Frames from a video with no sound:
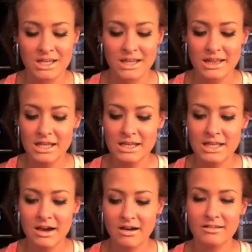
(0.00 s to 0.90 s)
the thing
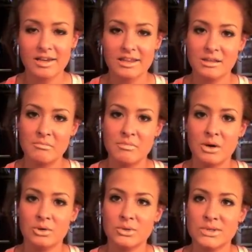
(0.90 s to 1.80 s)
that I like the
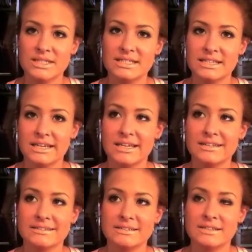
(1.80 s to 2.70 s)
most
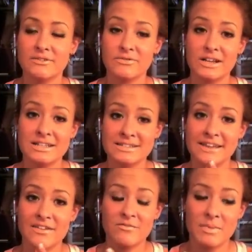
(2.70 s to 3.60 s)
is the friends
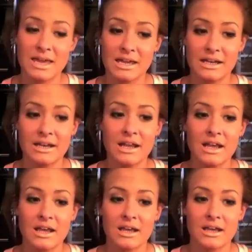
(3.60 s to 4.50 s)
I've made.
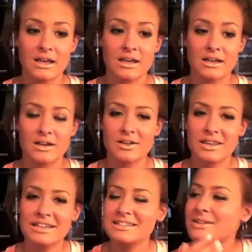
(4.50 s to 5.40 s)
Oh,
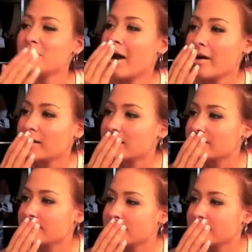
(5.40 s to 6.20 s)
that's so hard.